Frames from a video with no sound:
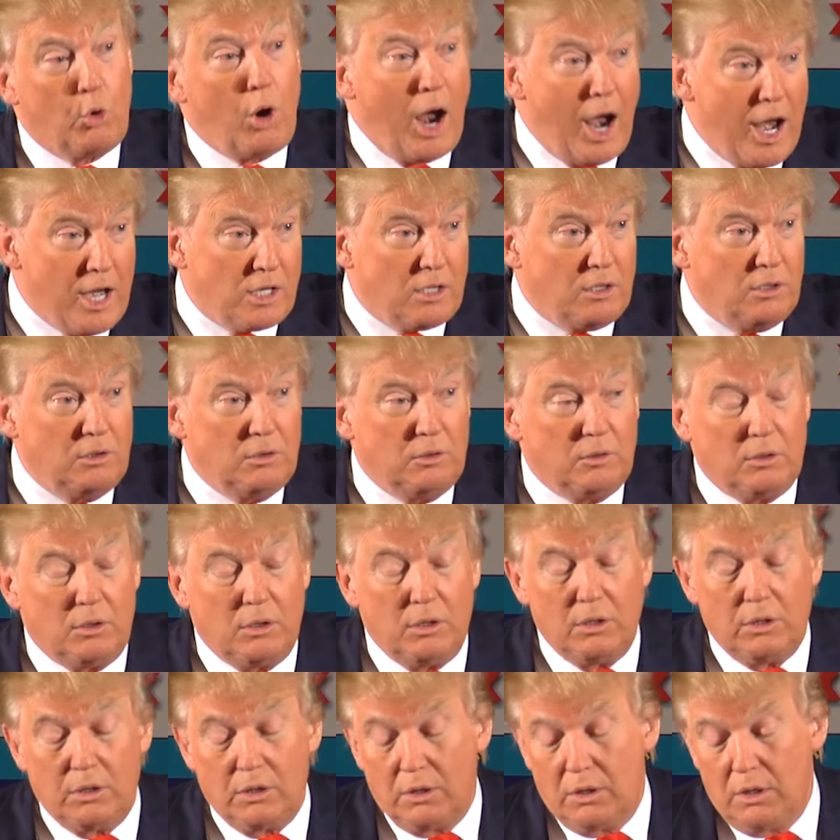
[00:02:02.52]
right.
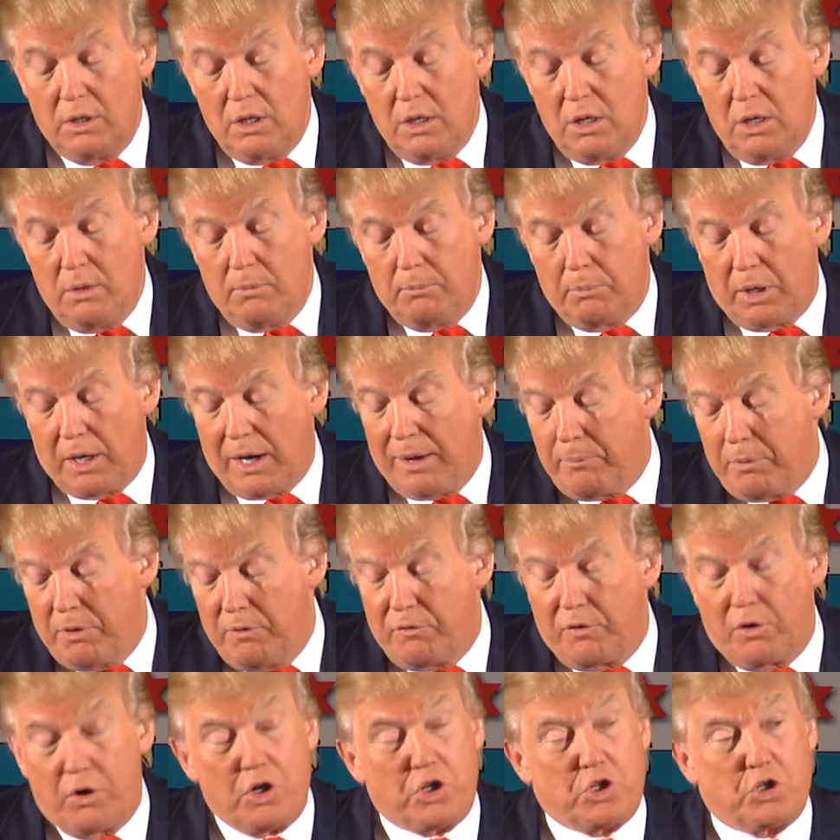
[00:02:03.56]
But I've been
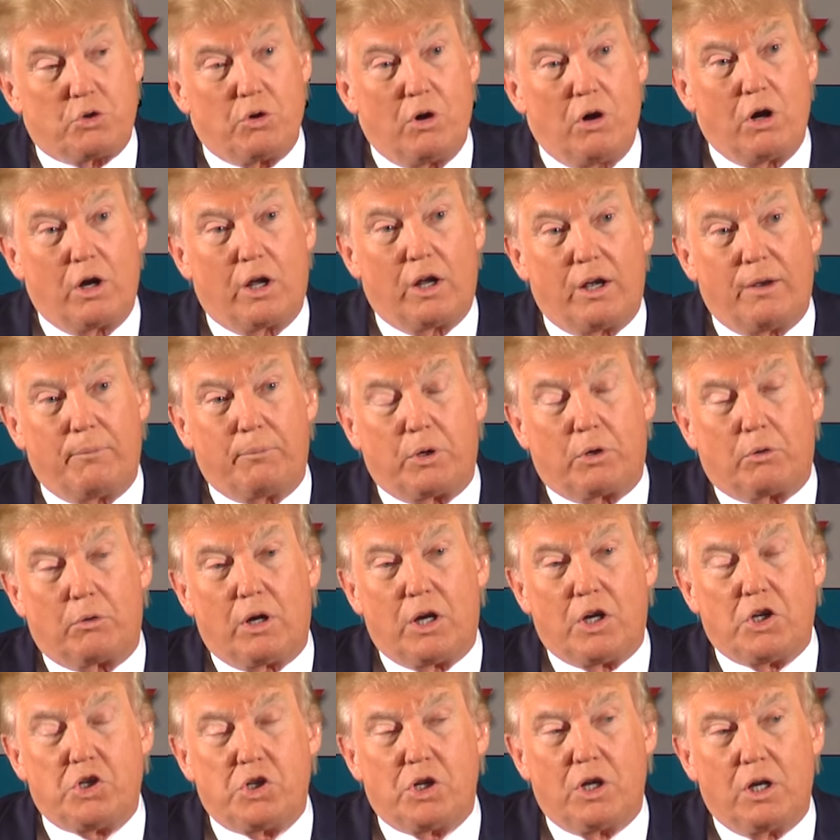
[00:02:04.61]
very strong on
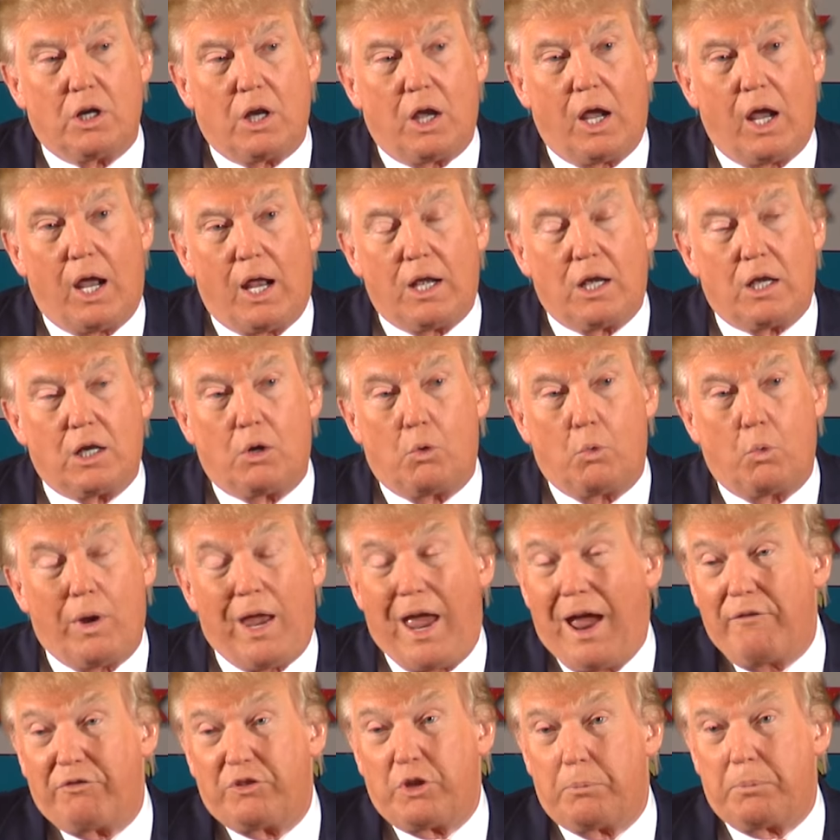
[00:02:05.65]
immigration, and we
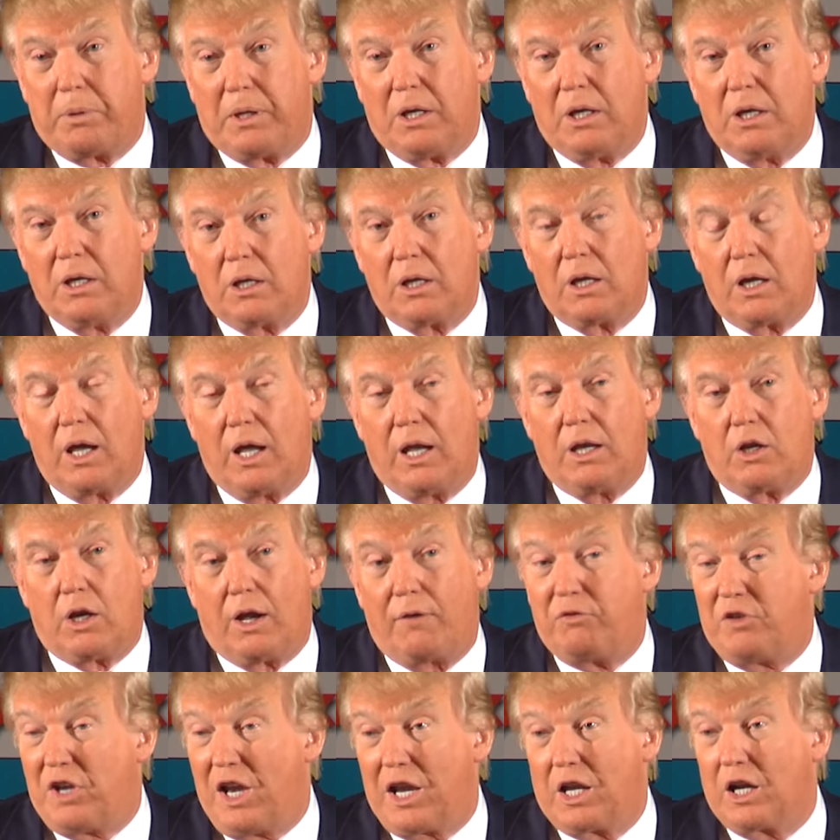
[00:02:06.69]
have to be. And
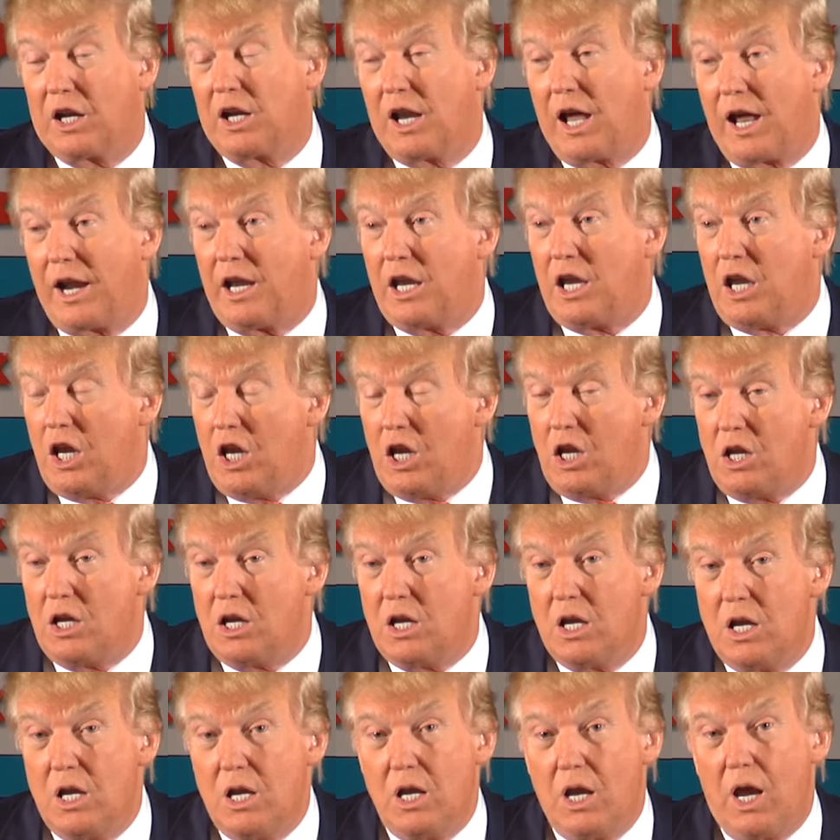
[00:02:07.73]
I've taken a lot of heat,
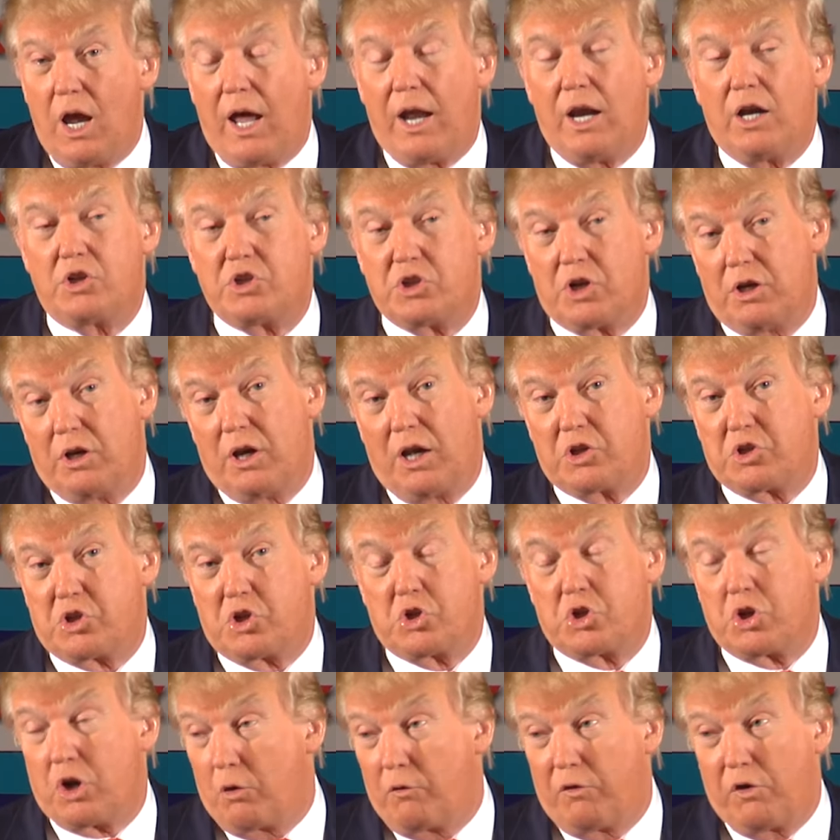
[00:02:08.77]
and it's
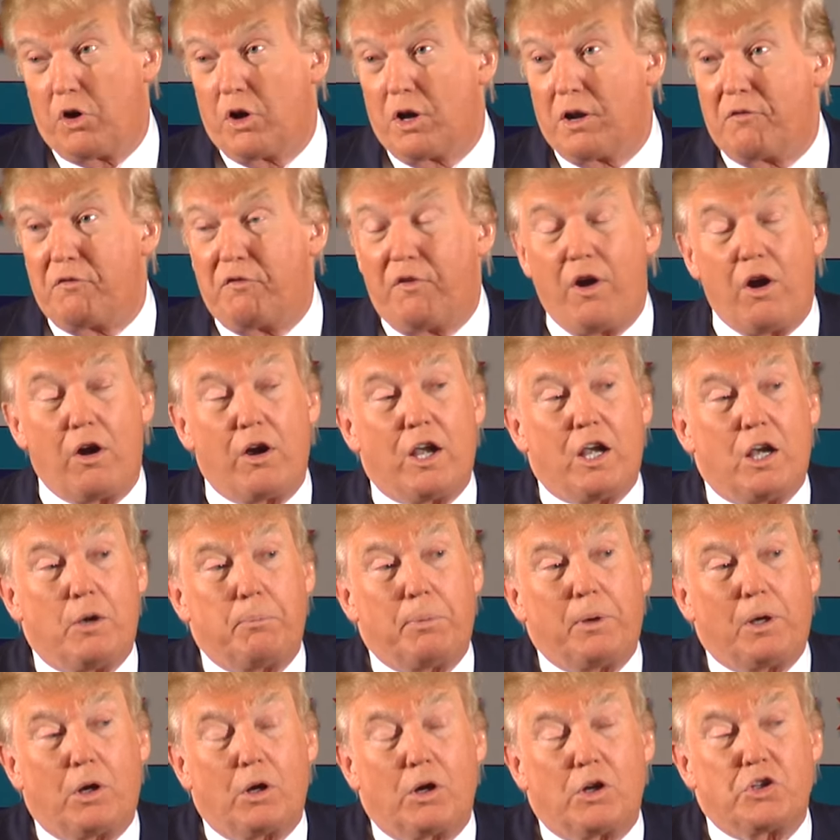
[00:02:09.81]
unnecessary, very unfair heat,
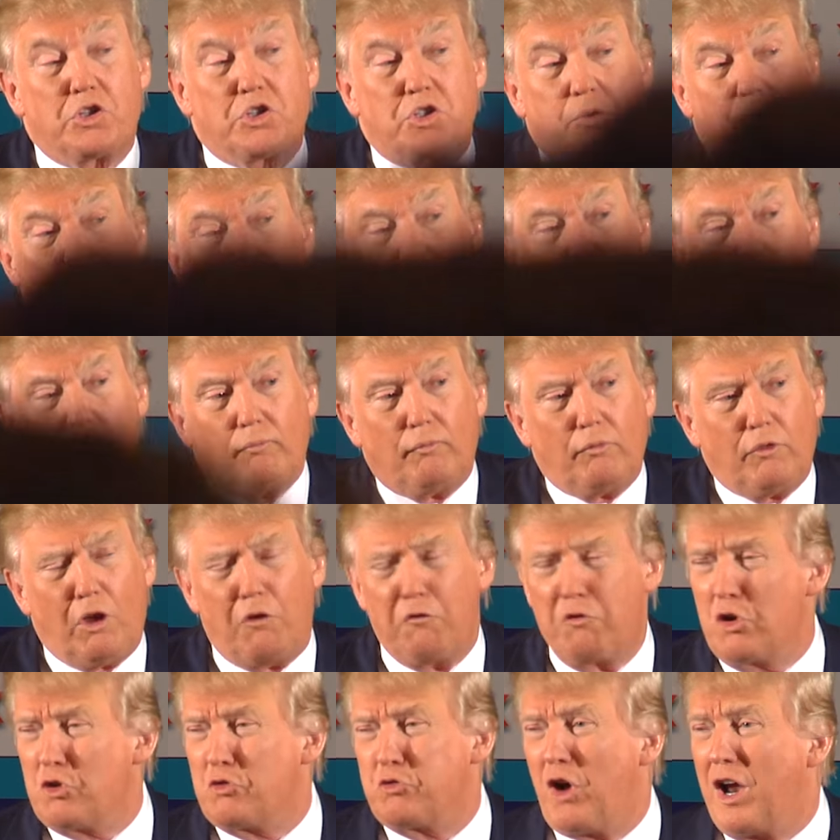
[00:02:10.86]
because,
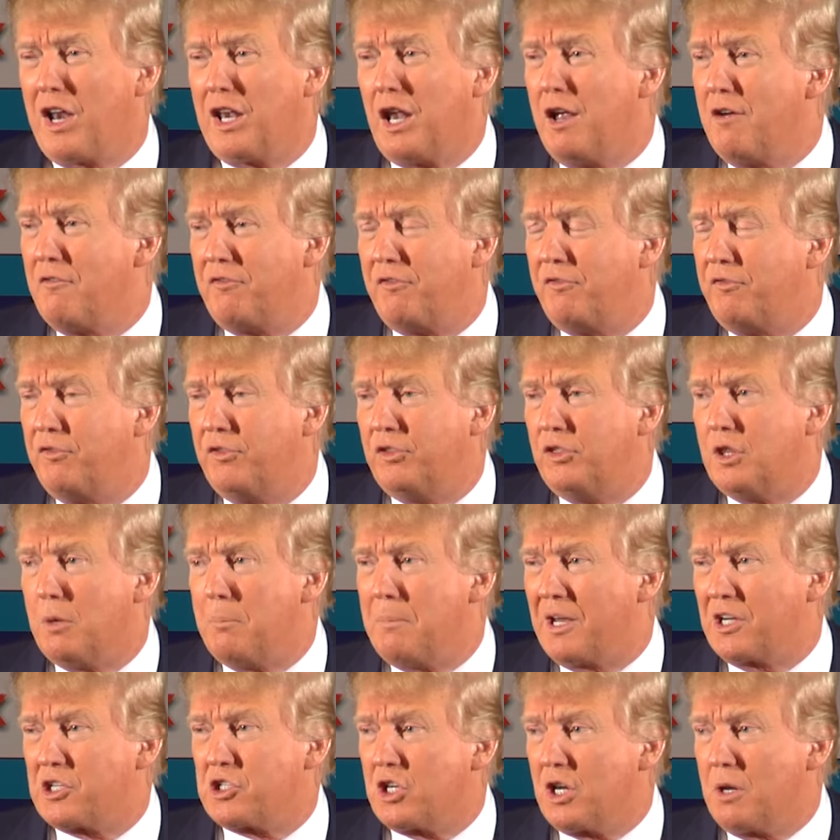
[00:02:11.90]
first of all, I love the
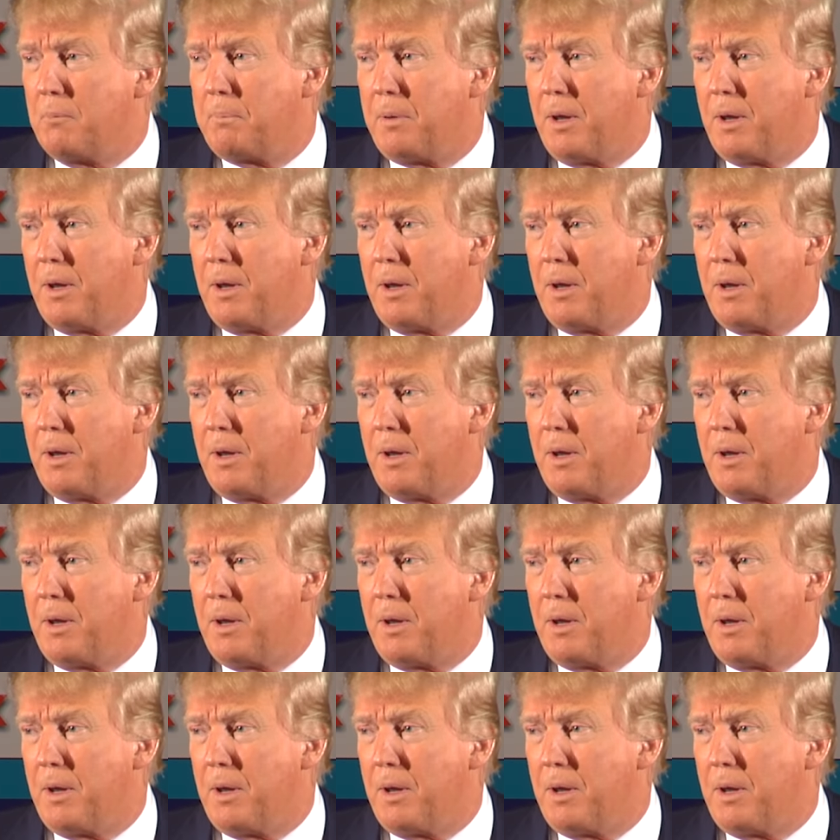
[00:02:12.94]
Mexican